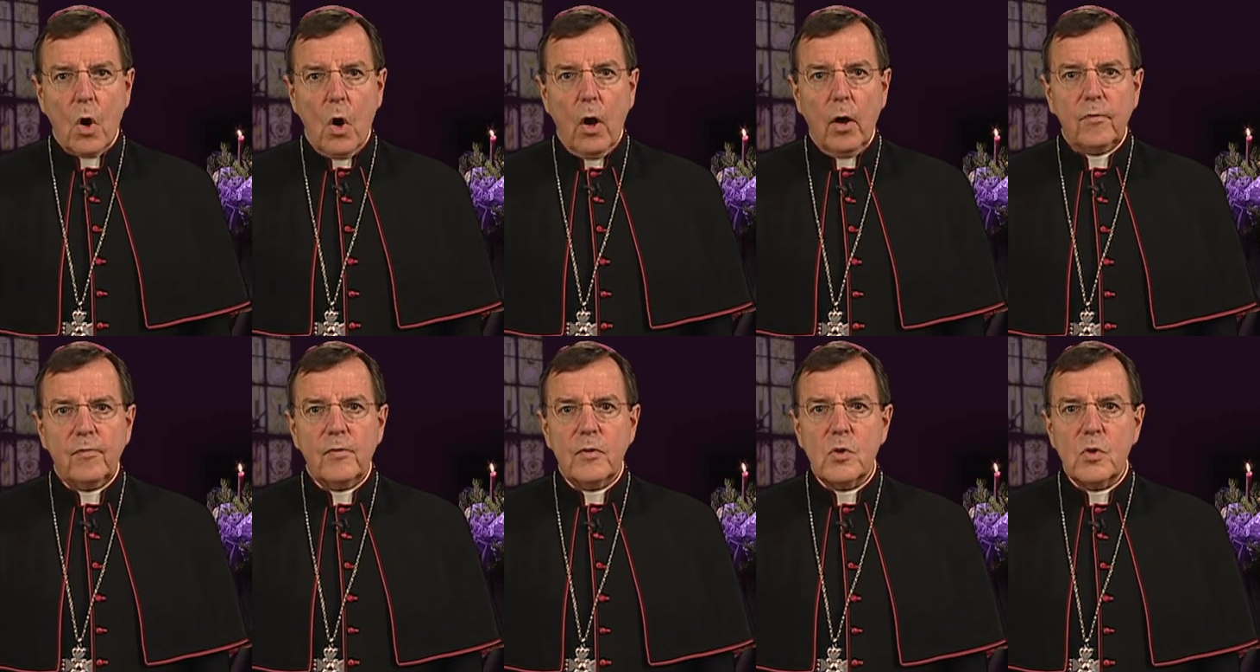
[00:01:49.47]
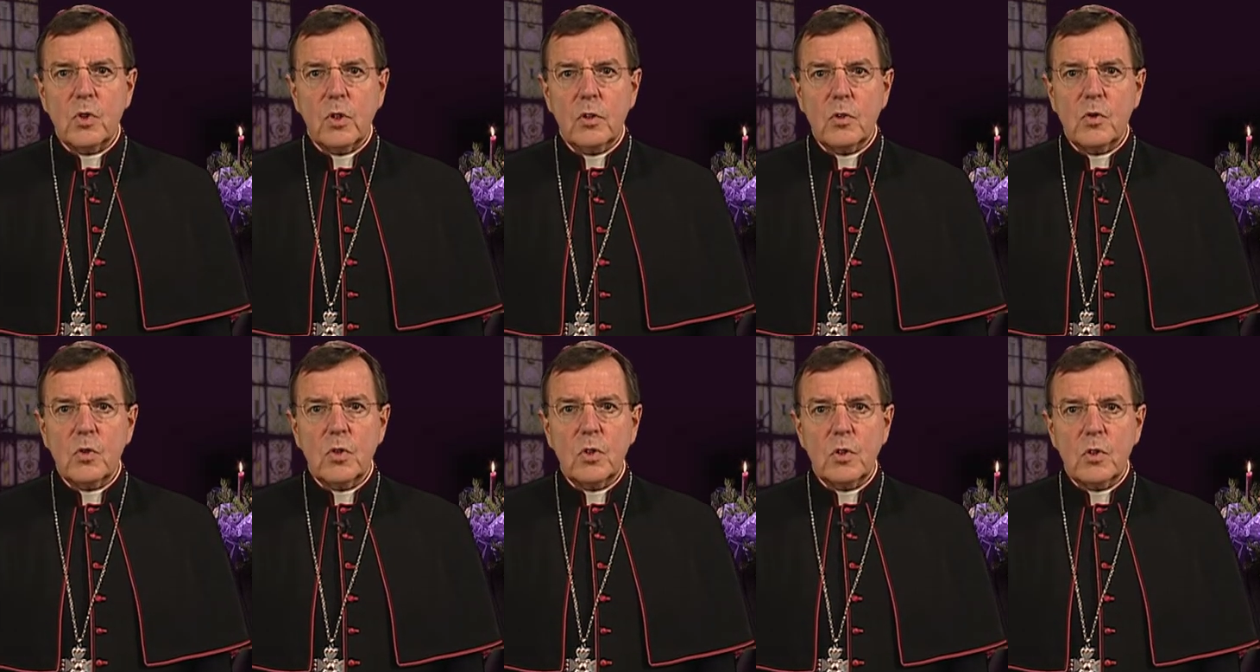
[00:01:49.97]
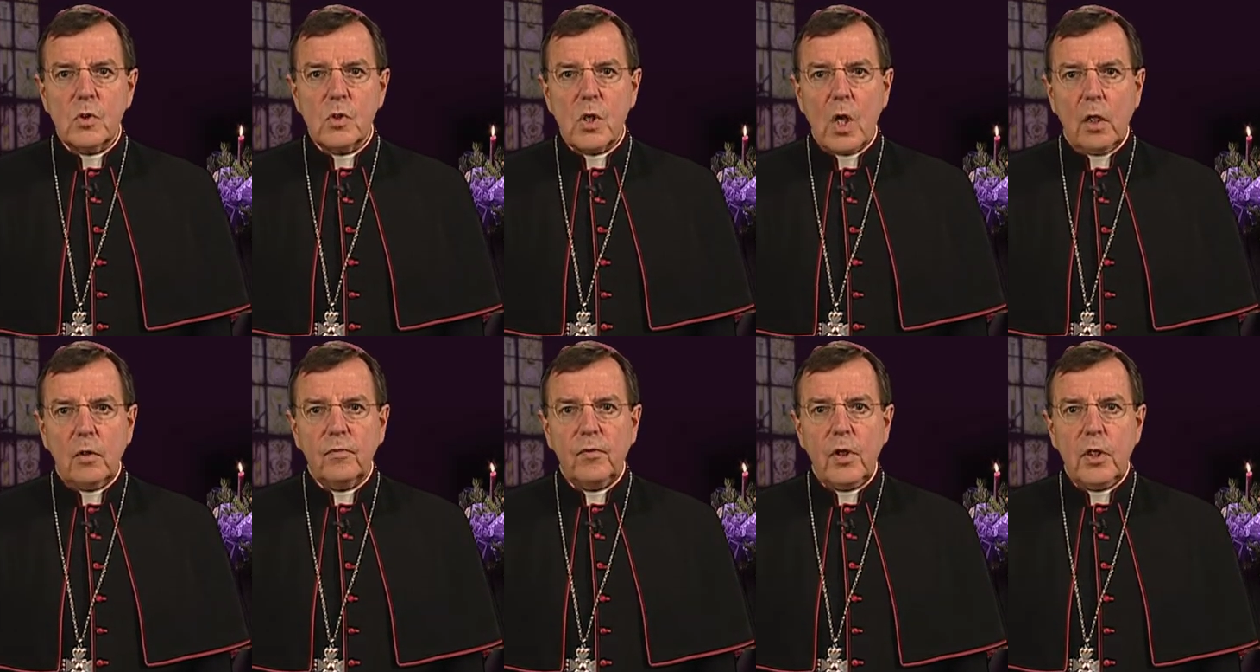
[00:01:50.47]
offers us the
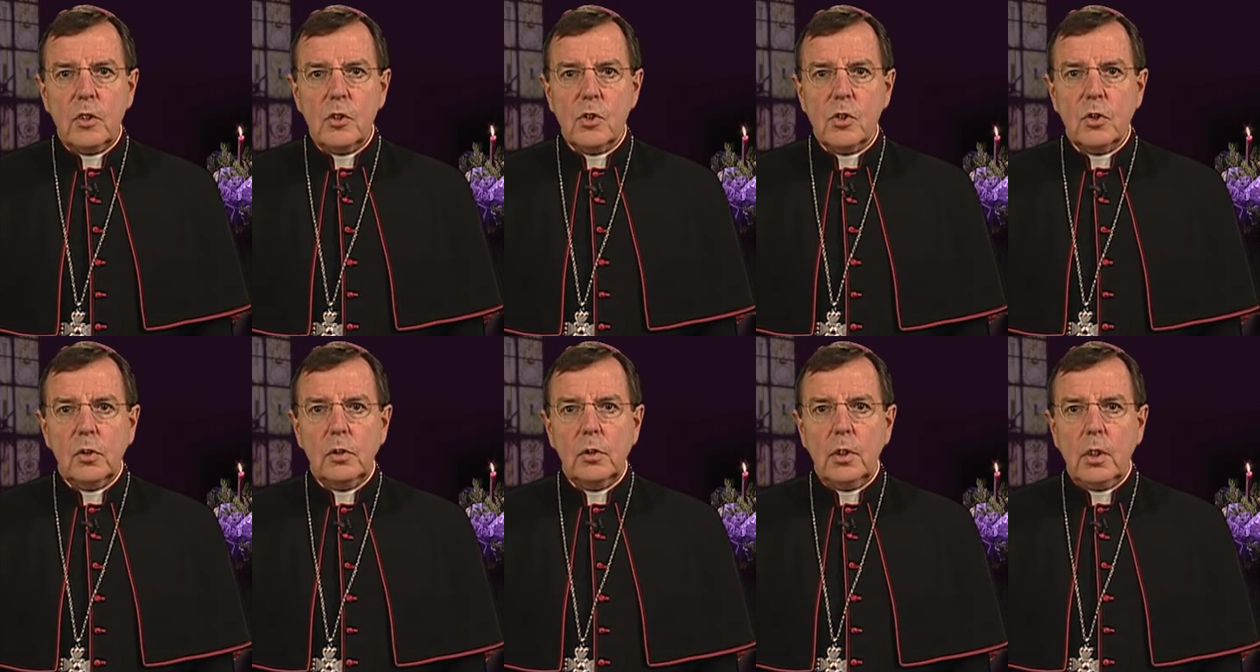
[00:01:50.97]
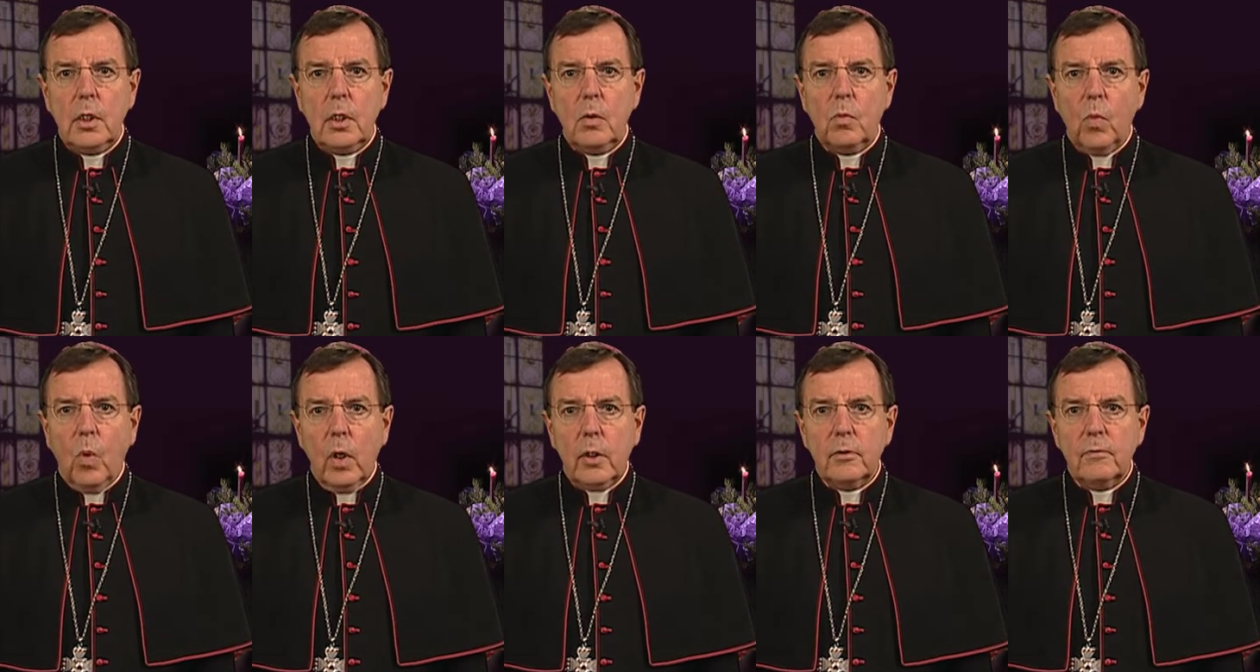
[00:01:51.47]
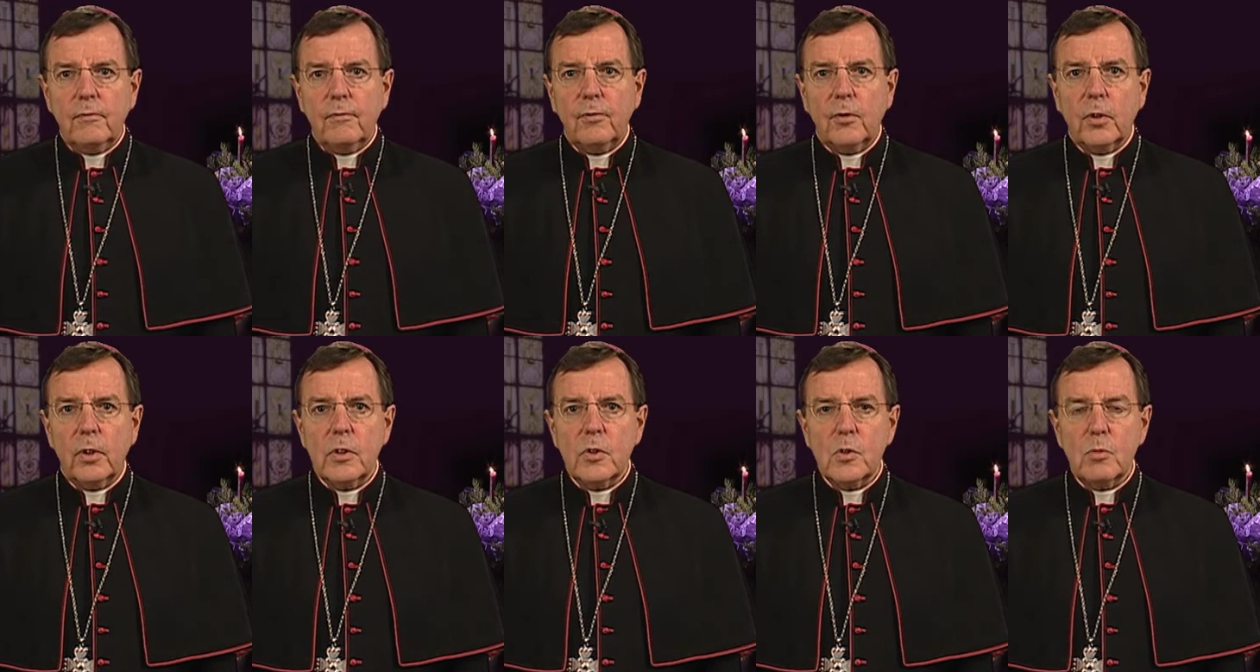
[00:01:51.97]
salvation he won
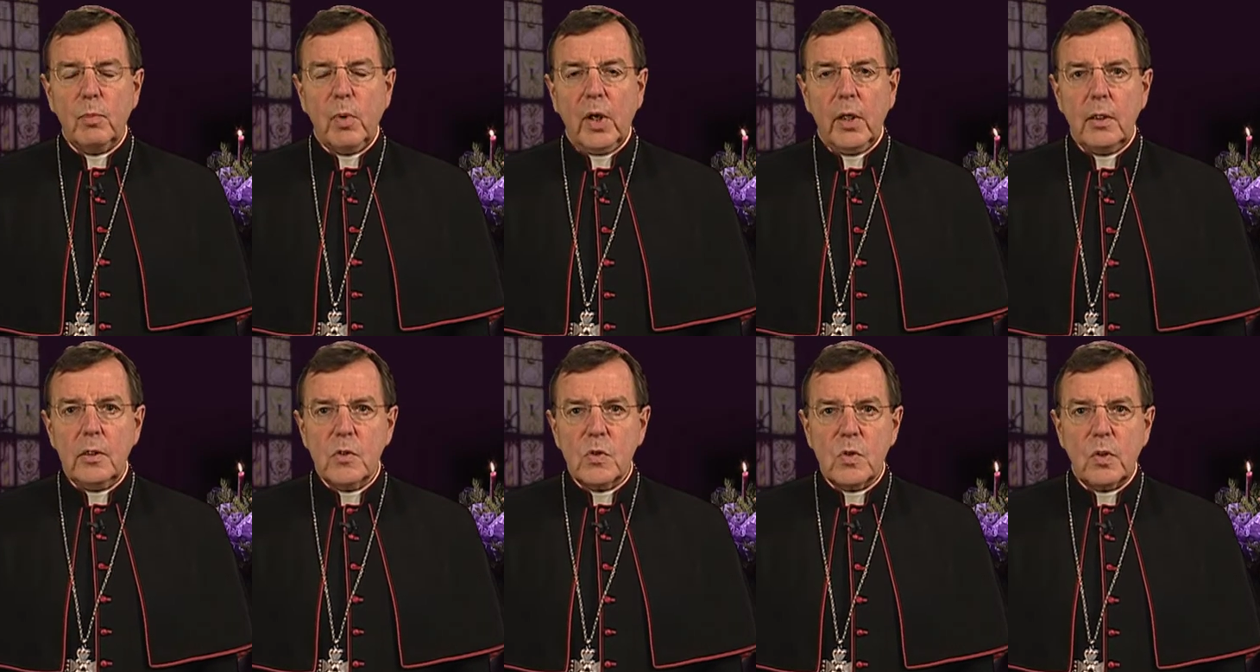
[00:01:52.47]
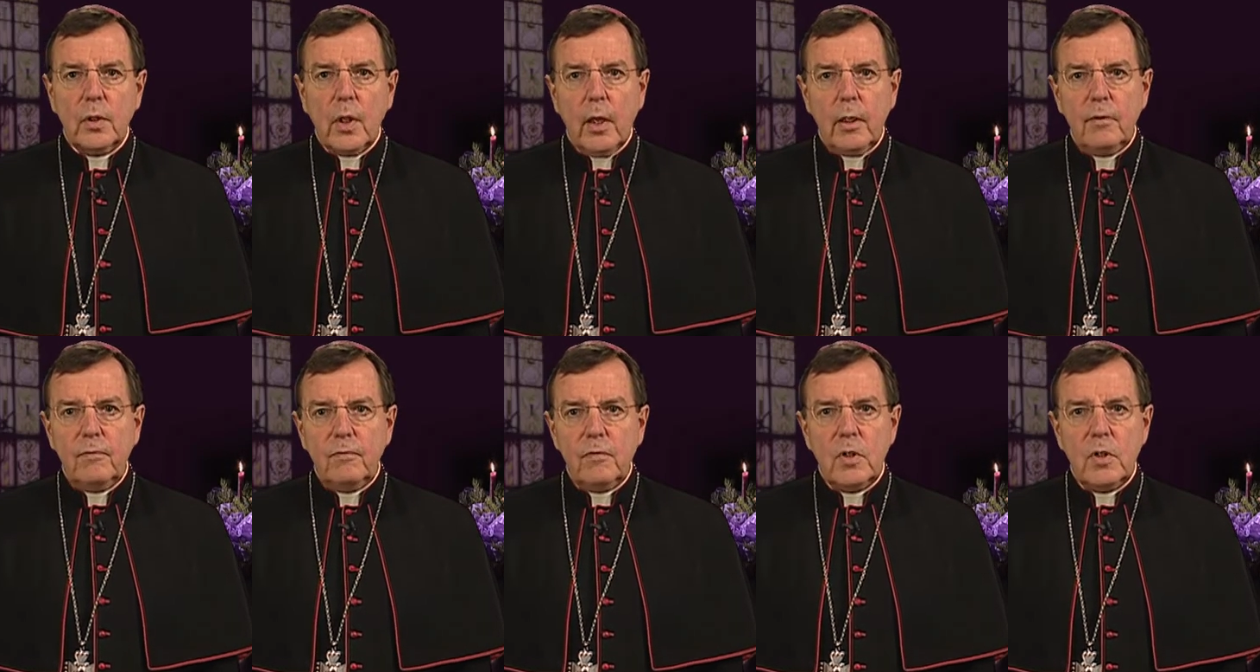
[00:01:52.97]
for us by his life,